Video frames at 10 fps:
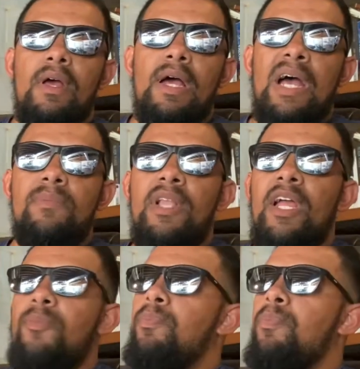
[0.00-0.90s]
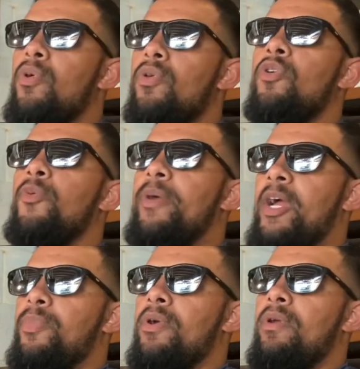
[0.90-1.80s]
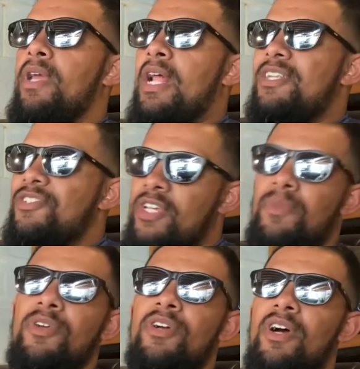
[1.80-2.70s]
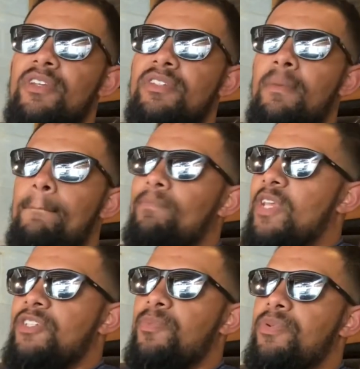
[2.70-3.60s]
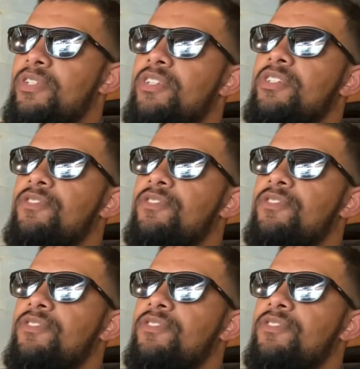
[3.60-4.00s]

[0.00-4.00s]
I'm like Pork Roll Piper and I just come across as a pretentious